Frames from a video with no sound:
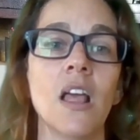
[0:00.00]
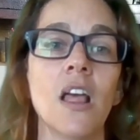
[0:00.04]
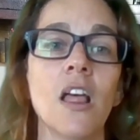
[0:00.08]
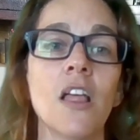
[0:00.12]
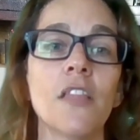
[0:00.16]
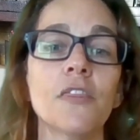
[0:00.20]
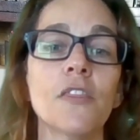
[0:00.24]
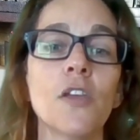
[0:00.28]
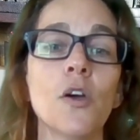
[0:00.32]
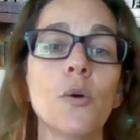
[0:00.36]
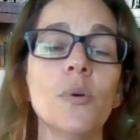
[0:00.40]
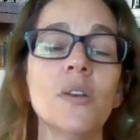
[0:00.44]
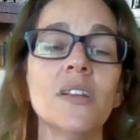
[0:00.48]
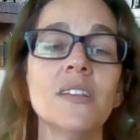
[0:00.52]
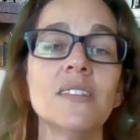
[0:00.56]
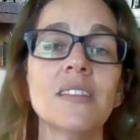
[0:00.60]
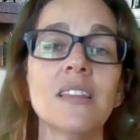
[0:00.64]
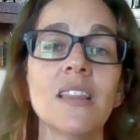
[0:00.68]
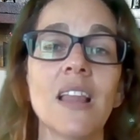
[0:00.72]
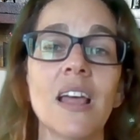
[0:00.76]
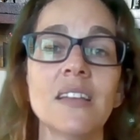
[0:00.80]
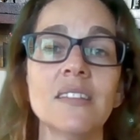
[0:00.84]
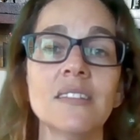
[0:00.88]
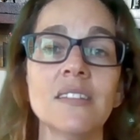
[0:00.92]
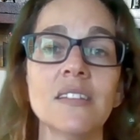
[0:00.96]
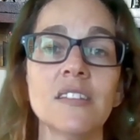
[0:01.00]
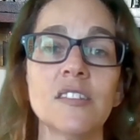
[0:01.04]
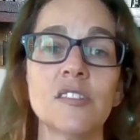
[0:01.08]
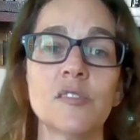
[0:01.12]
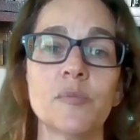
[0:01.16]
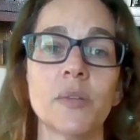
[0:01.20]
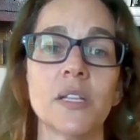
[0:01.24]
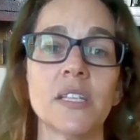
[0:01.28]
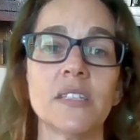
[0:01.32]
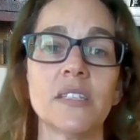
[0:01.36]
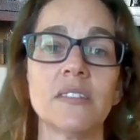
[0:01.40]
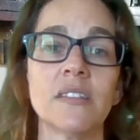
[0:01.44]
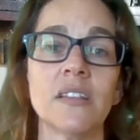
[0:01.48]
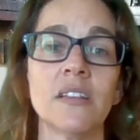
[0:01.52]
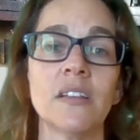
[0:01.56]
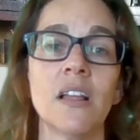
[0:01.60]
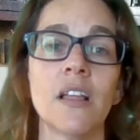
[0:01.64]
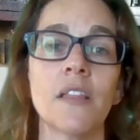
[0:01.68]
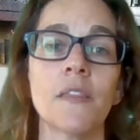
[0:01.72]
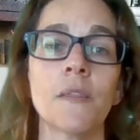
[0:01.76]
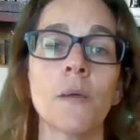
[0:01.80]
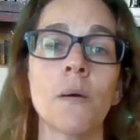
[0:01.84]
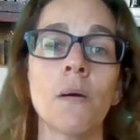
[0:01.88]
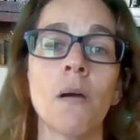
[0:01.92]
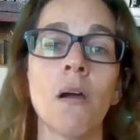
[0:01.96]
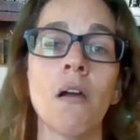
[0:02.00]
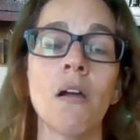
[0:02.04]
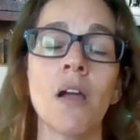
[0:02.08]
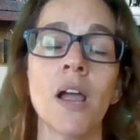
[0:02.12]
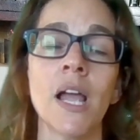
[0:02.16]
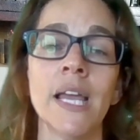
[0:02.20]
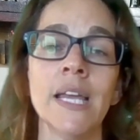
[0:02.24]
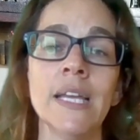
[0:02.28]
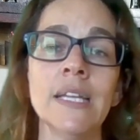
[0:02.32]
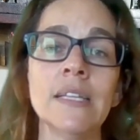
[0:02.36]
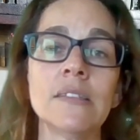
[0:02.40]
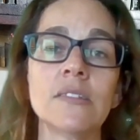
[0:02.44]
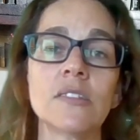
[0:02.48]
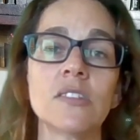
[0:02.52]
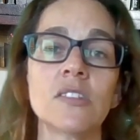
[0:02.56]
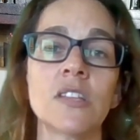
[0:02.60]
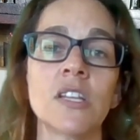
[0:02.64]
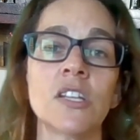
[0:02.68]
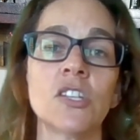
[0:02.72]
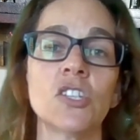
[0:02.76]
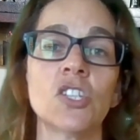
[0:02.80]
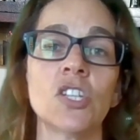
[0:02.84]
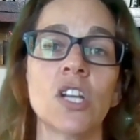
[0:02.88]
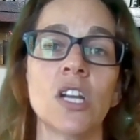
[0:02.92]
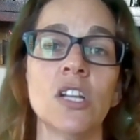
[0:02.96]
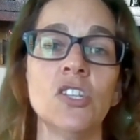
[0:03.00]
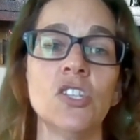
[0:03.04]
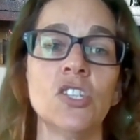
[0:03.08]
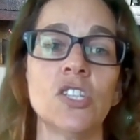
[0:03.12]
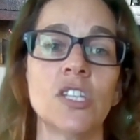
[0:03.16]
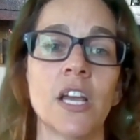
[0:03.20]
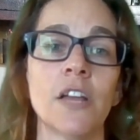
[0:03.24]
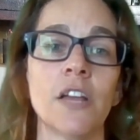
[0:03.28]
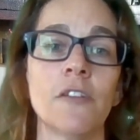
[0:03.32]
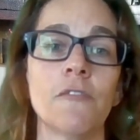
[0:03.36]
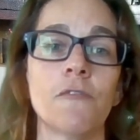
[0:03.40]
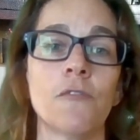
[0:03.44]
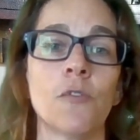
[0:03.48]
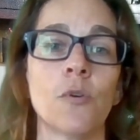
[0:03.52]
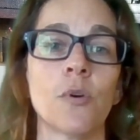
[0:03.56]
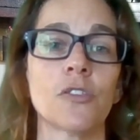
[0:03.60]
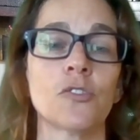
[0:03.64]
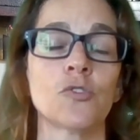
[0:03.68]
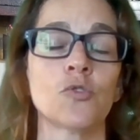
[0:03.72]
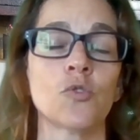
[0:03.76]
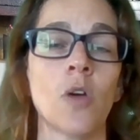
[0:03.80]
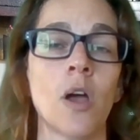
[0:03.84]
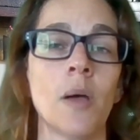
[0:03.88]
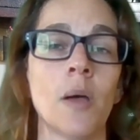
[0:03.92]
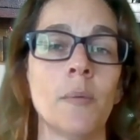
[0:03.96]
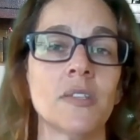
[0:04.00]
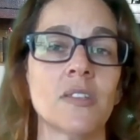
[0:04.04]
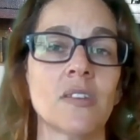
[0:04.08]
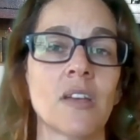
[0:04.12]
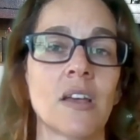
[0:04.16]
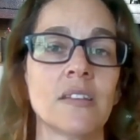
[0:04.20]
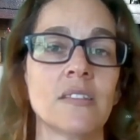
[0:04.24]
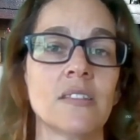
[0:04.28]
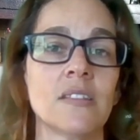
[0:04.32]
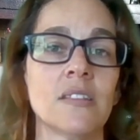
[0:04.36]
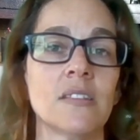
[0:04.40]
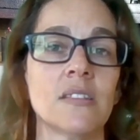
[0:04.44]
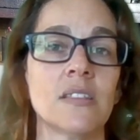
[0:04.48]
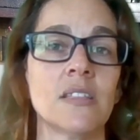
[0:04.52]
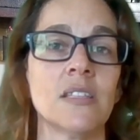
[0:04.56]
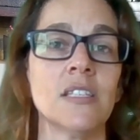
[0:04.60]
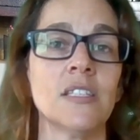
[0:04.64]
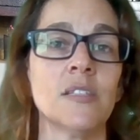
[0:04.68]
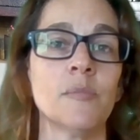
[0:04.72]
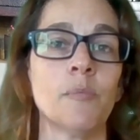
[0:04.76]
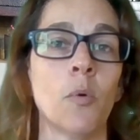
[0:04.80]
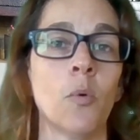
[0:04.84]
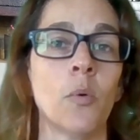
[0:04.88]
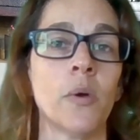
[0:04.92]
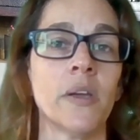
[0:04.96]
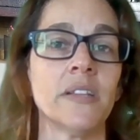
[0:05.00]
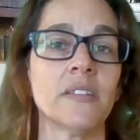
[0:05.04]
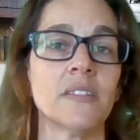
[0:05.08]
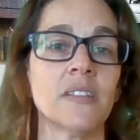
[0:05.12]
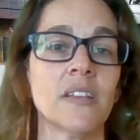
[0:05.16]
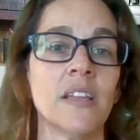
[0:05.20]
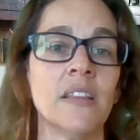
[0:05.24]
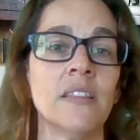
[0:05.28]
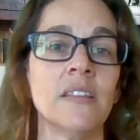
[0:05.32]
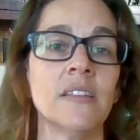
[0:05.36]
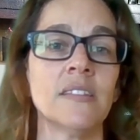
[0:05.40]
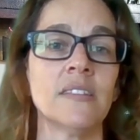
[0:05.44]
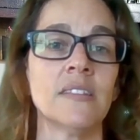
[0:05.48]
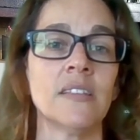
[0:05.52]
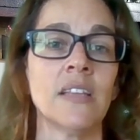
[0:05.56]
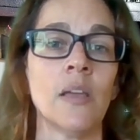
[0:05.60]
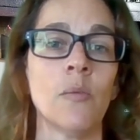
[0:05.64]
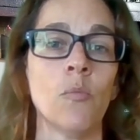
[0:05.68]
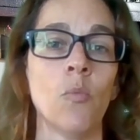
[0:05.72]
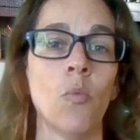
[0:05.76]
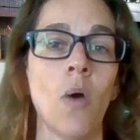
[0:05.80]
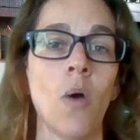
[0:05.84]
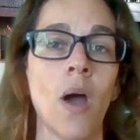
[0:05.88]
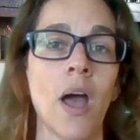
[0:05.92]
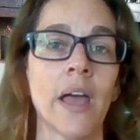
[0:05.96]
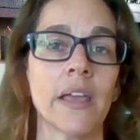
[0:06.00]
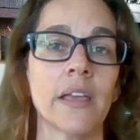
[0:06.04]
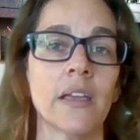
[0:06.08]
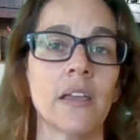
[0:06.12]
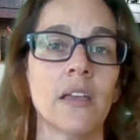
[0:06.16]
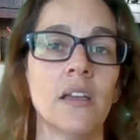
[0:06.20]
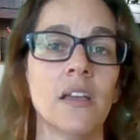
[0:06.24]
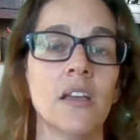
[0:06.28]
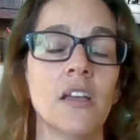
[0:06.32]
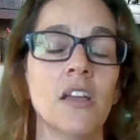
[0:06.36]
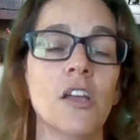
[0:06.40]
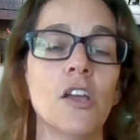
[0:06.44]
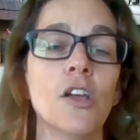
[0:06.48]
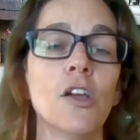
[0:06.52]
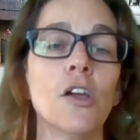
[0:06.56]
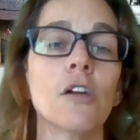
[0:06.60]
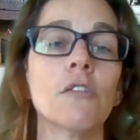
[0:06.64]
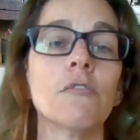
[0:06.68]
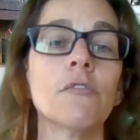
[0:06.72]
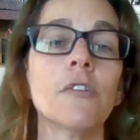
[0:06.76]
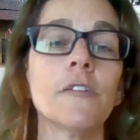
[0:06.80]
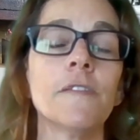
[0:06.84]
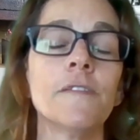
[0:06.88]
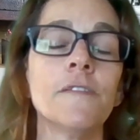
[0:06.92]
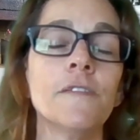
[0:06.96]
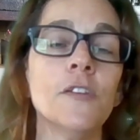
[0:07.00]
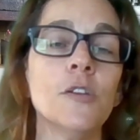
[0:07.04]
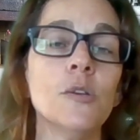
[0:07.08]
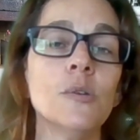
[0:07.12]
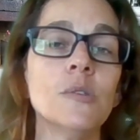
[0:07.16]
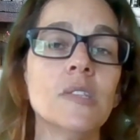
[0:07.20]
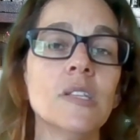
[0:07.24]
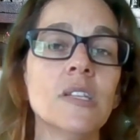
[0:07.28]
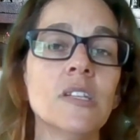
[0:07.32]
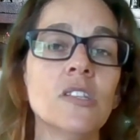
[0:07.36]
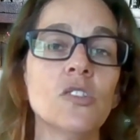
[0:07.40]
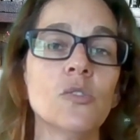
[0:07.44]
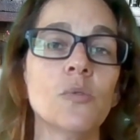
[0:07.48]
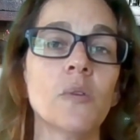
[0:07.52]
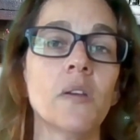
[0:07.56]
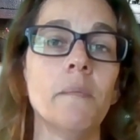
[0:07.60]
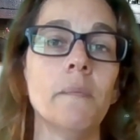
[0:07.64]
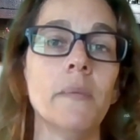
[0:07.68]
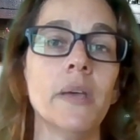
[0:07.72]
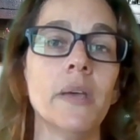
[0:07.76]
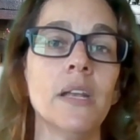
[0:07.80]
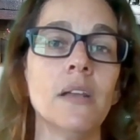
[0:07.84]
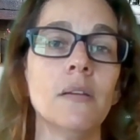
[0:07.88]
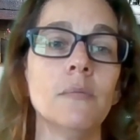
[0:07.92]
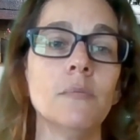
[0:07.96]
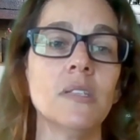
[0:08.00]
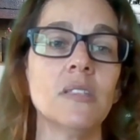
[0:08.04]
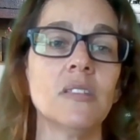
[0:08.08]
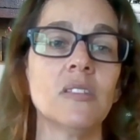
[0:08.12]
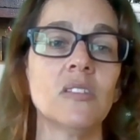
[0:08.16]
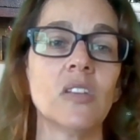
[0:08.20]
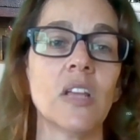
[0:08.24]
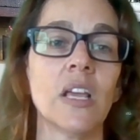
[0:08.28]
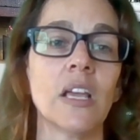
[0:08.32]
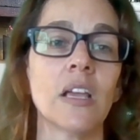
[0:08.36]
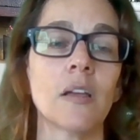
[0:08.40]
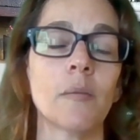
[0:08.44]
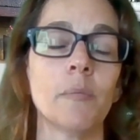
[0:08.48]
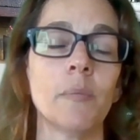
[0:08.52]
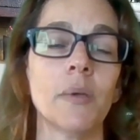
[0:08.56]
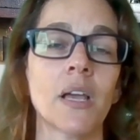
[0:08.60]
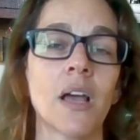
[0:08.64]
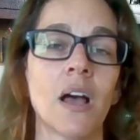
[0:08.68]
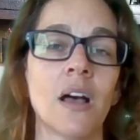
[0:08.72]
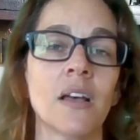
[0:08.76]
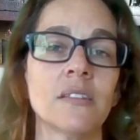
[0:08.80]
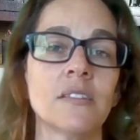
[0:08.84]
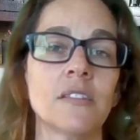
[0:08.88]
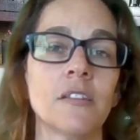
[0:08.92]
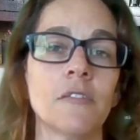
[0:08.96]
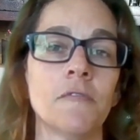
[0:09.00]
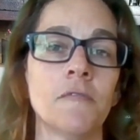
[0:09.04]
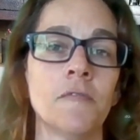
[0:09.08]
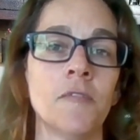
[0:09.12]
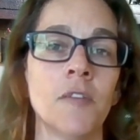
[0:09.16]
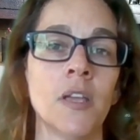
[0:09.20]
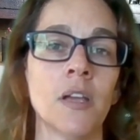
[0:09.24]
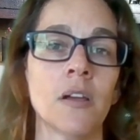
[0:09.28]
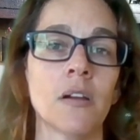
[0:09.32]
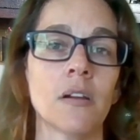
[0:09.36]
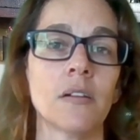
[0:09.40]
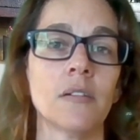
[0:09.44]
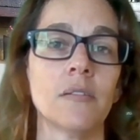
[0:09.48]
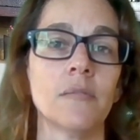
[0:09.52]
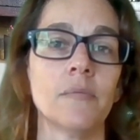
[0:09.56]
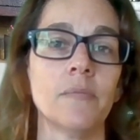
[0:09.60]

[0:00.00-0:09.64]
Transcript: Though it is less explicit, there are hints that Judge Danforth dramatizes this point in the same way, refusing to admit a mistake because of fear.